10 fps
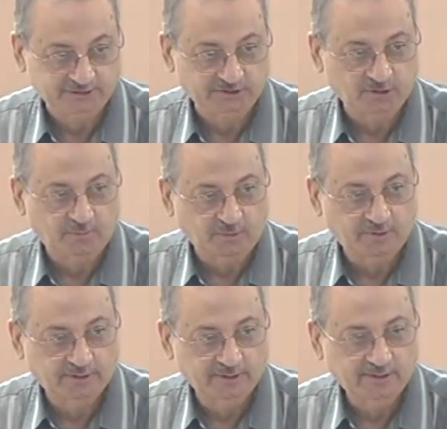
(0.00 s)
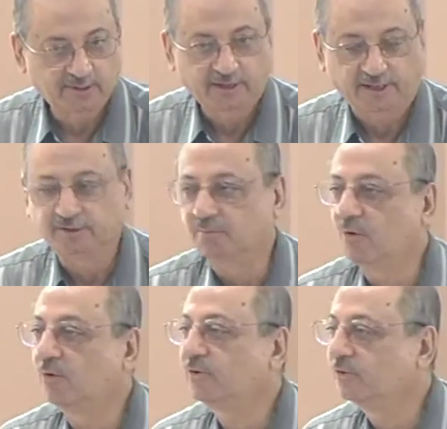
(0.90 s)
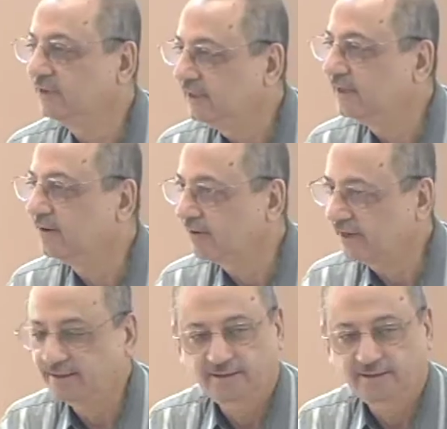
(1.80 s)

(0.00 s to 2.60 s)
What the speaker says: your book. And the more you read and write,